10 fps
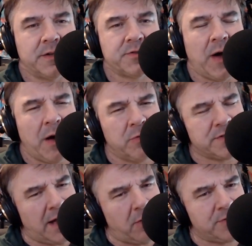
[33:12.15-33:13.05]
So how
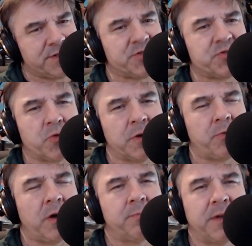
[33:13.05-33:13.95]
was this story
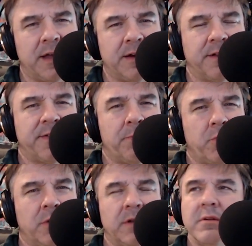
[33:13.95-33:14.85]
propagated at that point?